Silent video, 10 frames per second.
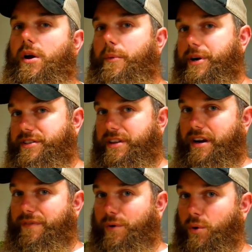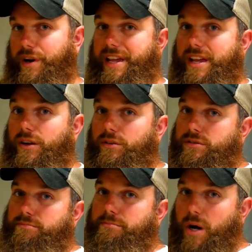which therefore
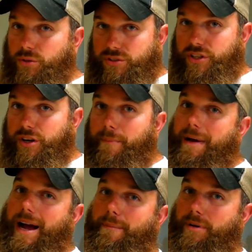kills most of your mite